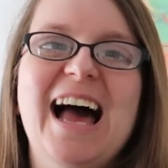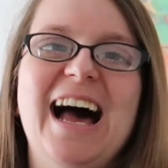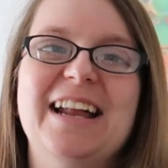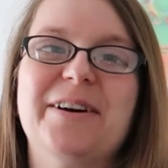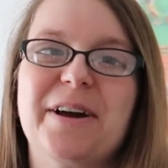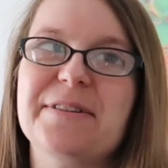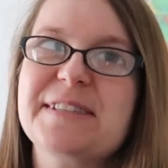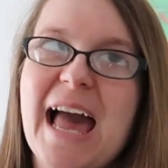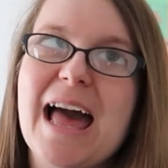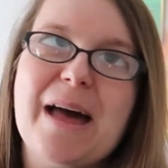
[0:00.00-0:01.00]
and I'll go
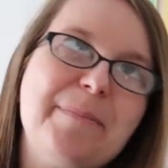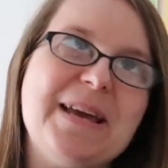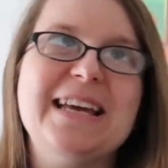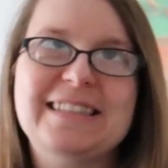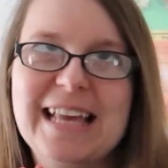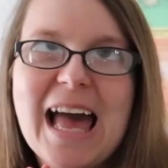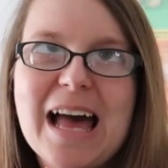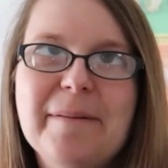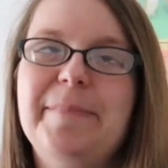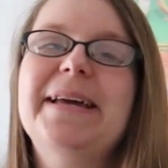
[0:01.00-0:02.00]
Scampy,
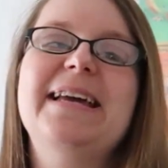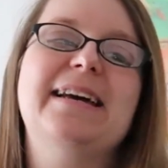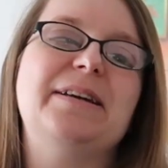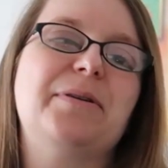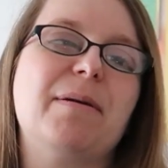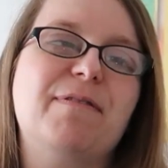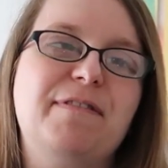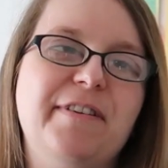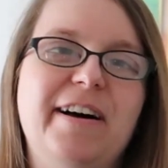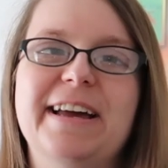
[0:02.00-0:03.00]
Scampy, and he'll come
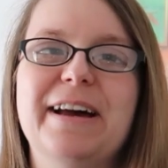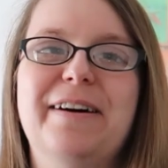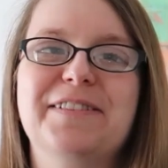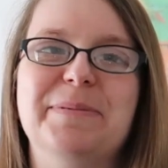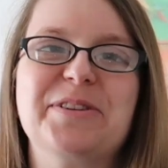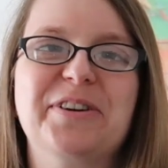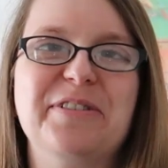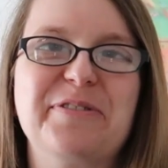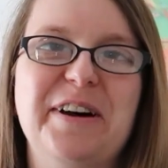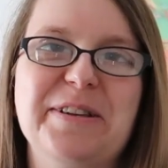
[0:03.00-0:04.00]
flying after me trying
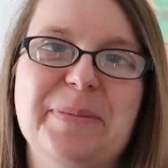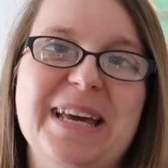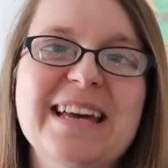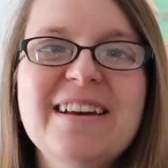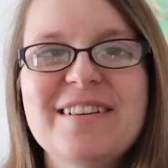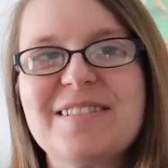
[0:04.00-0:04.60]
to find me.